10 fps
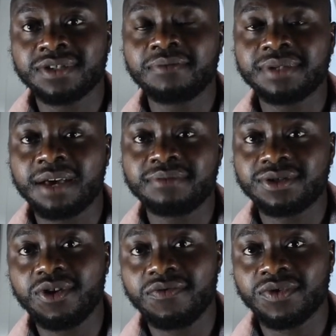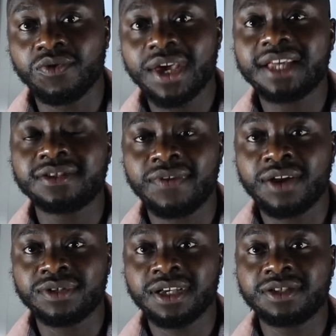Sometimes it's not even okay to
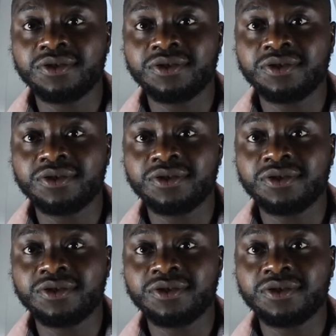find alternatives.